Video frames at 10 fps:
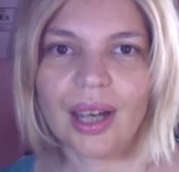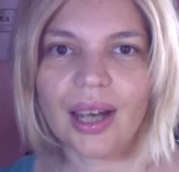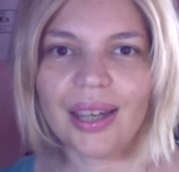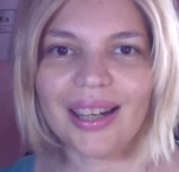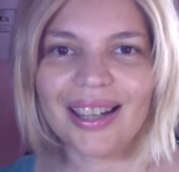
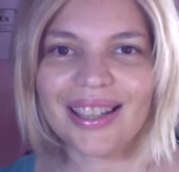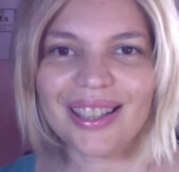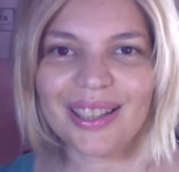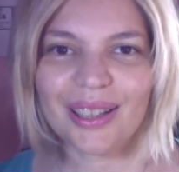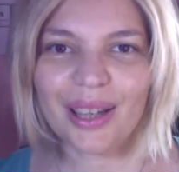Hi
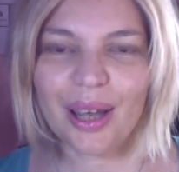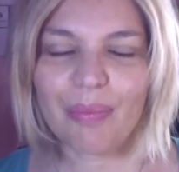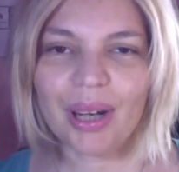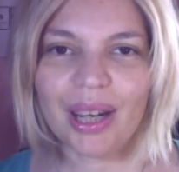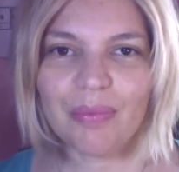guys,
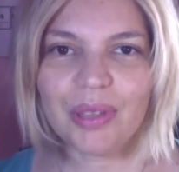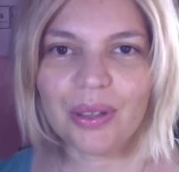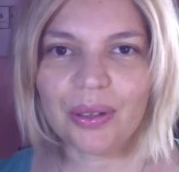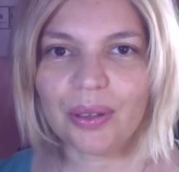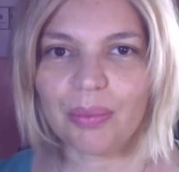my name is
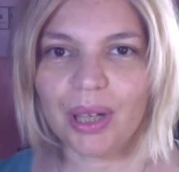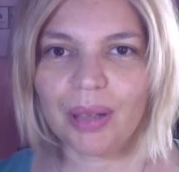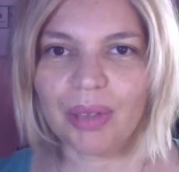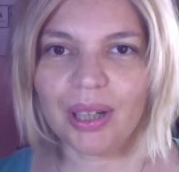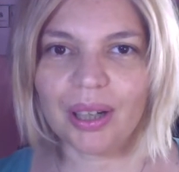Dr. Maya
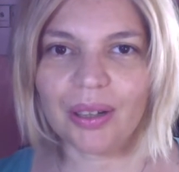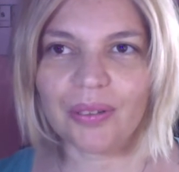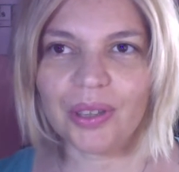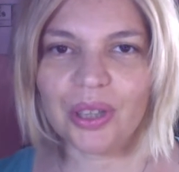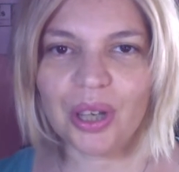
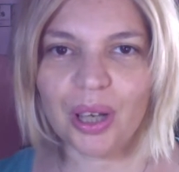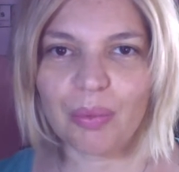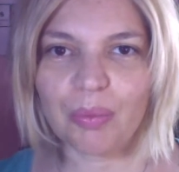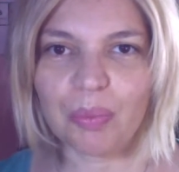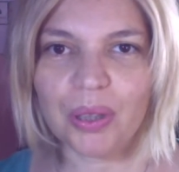Mikhailovich. I'm
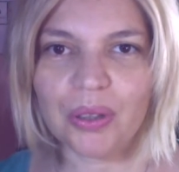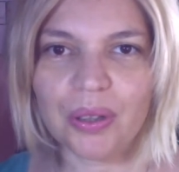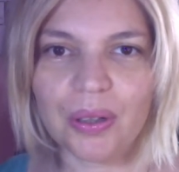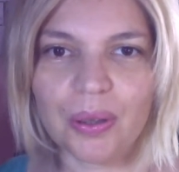a PhD